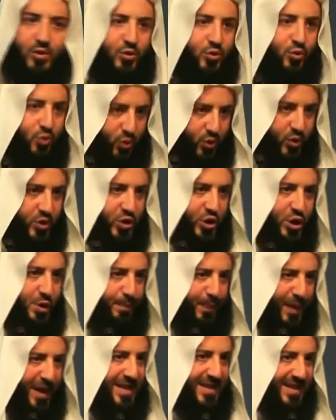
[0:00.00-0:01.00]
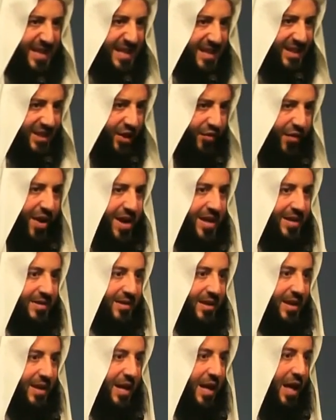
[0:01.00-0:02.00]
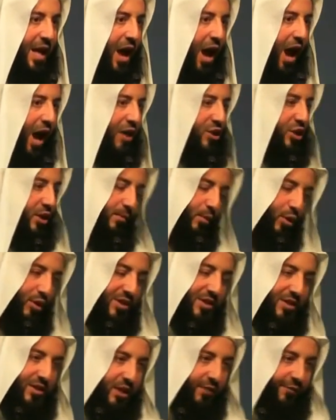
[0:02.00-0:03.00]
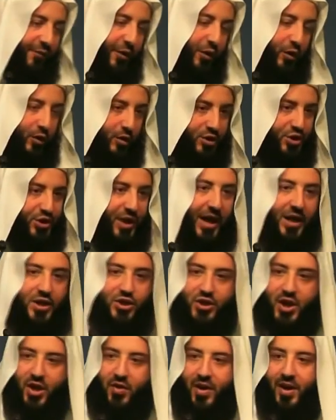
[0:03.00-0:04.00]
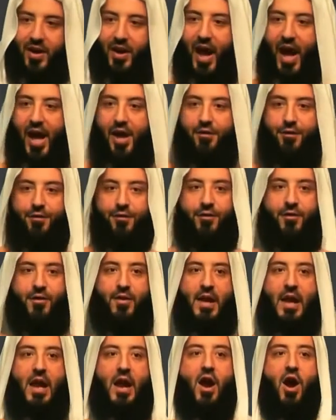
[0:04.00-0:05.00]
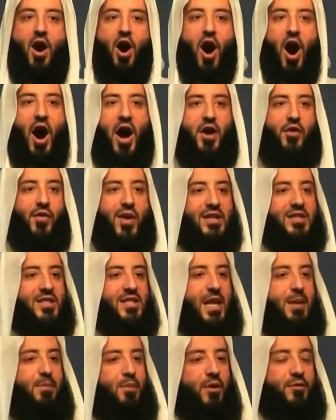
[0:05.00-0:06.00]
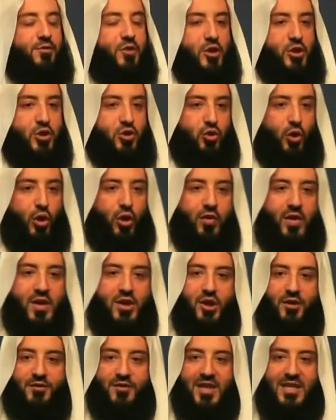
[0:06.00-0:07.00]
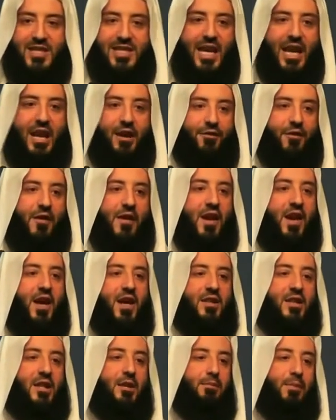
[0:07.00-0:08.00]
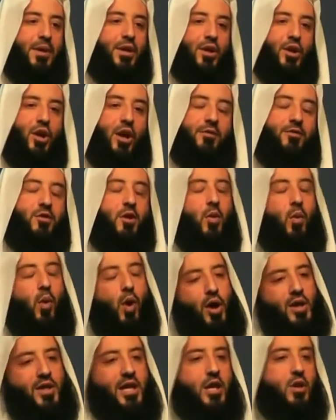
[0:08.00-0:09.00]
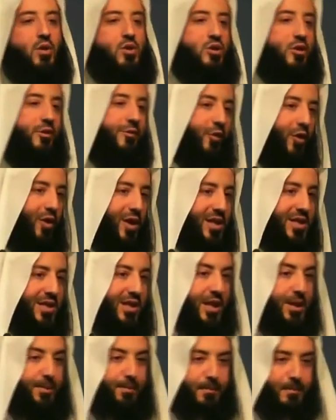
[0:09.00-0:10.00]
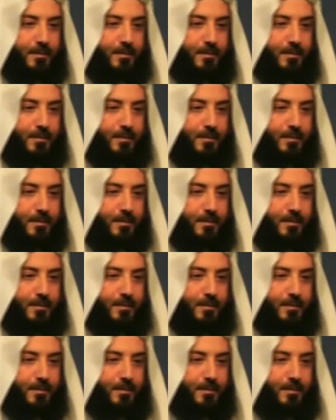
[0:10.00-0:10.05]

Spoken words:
Do you see peace and serenity at the most difficult juncture in life? I read some of the stories of the Salaf. In the middle of the war, they used to fall asleep.